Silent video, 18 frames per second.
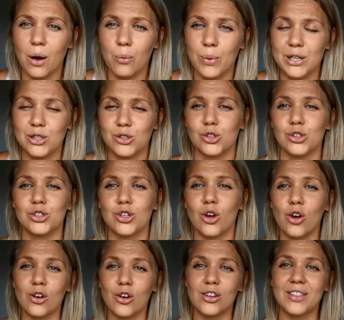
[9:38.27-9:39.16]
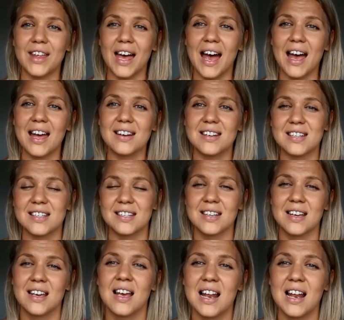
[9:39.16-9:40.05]
We do know that
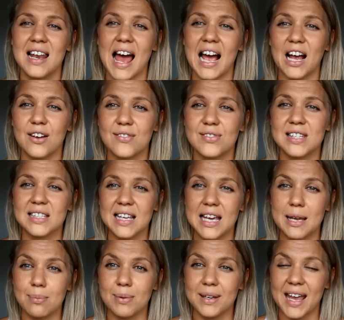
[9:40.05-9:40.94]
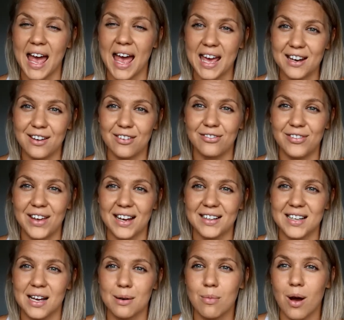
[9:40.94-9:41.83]
lack of sleep can
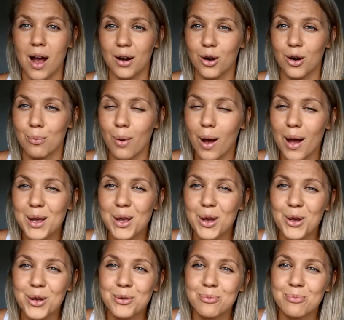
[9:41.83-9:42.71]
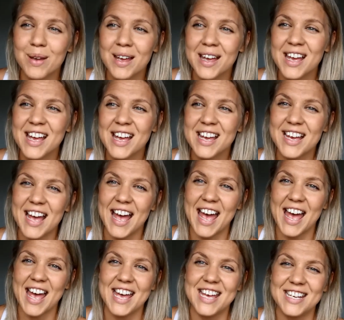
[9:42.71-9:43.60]
affect our microbiome,
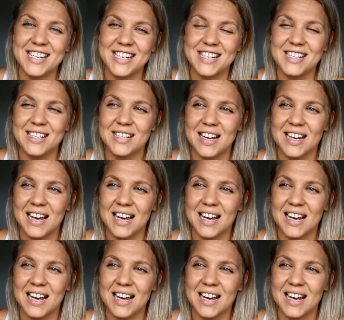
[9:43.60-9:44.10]
and